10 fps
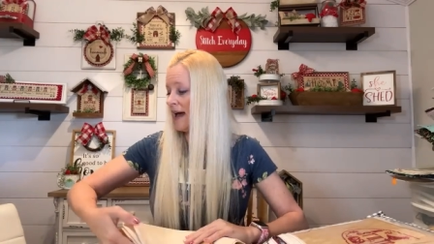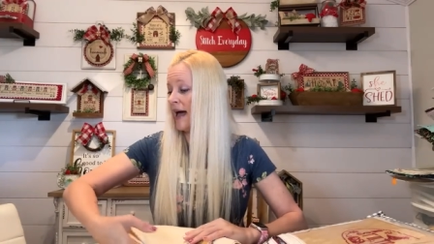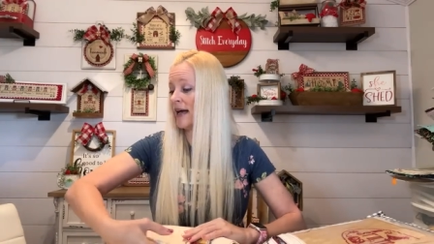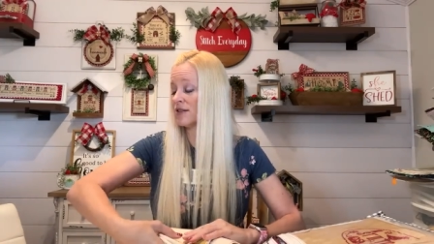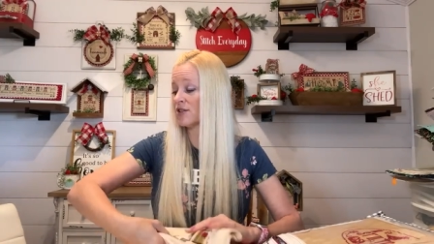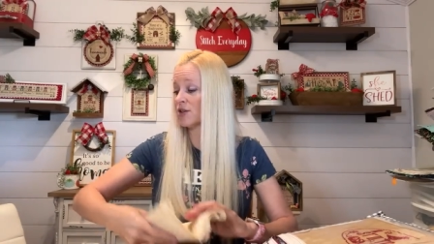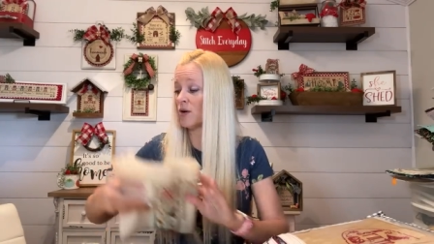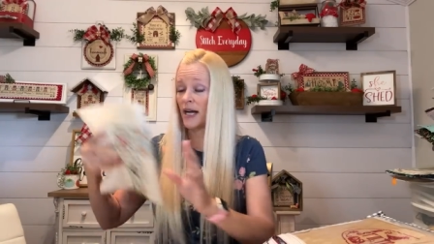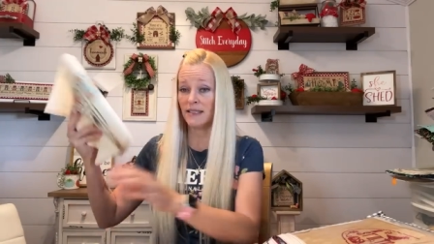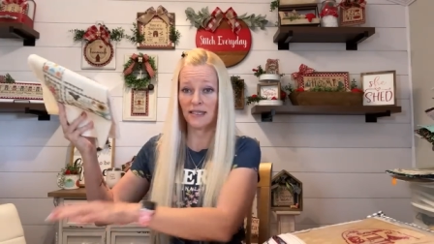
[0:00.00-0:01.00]
And
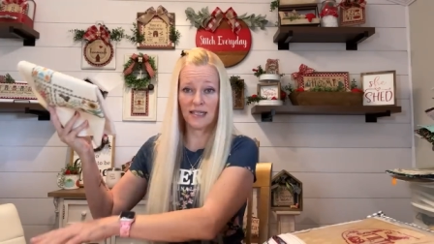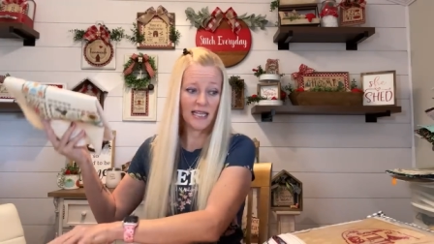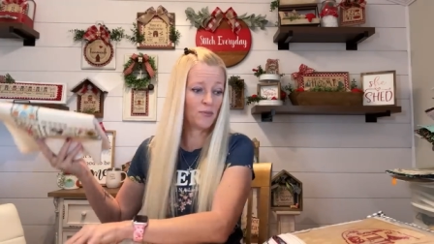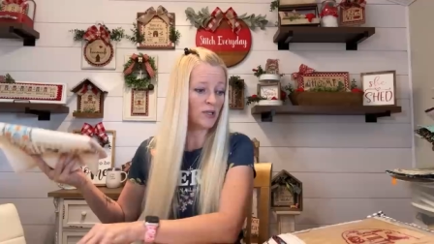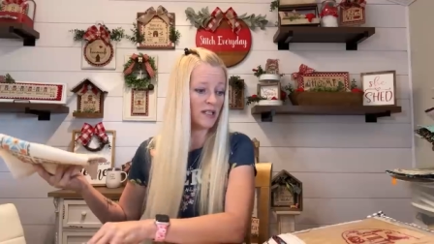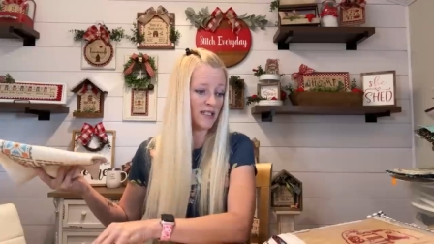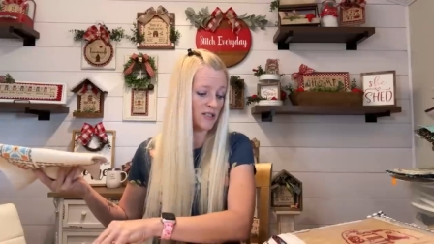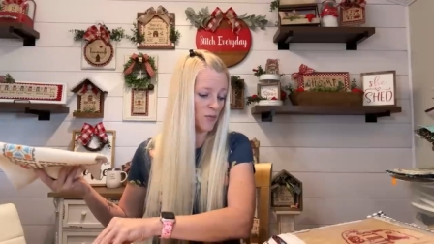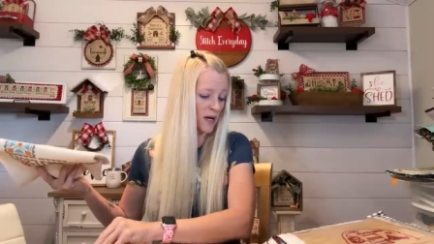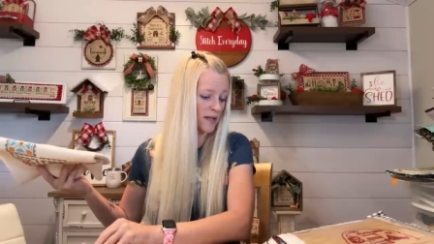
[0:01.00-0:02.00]
so I did keep with
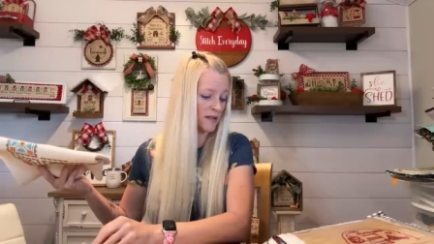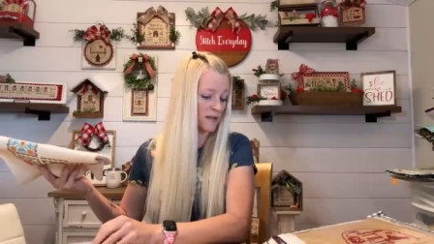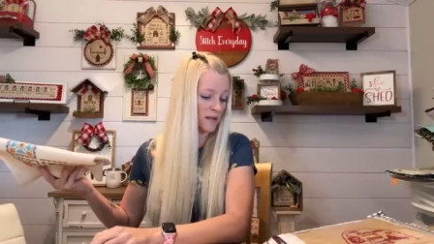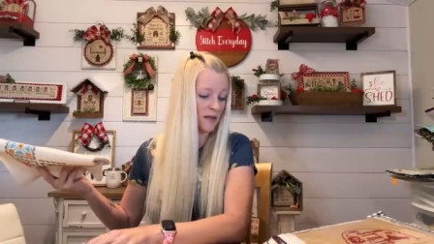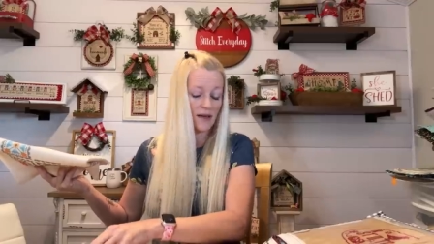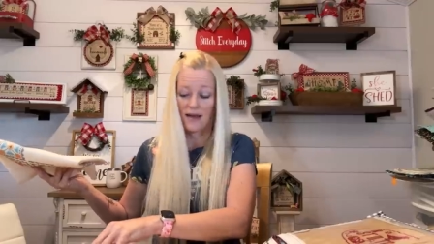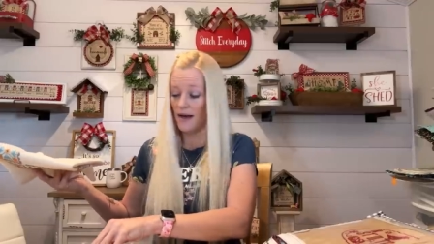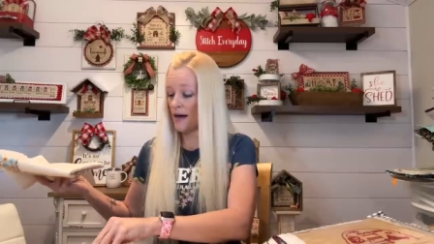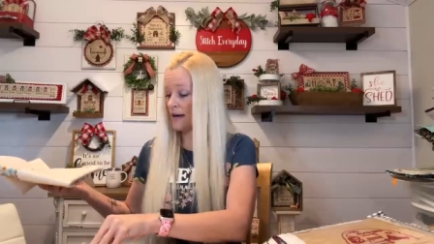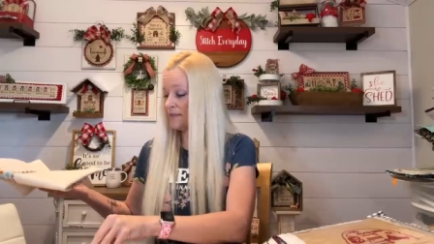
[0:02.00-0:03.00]
this one.
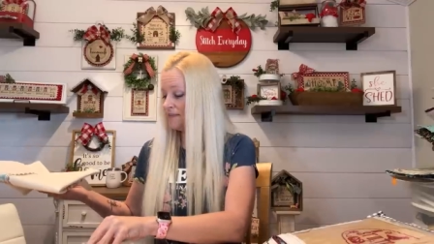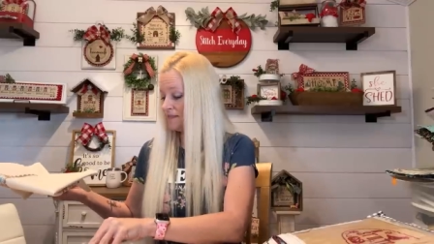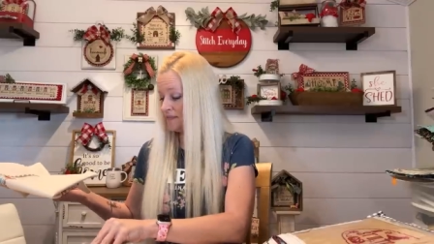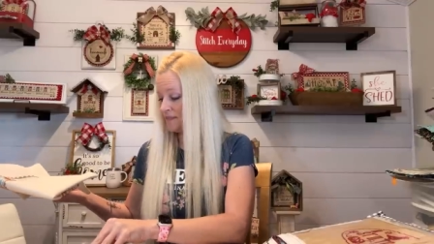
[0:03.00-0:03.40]
Um,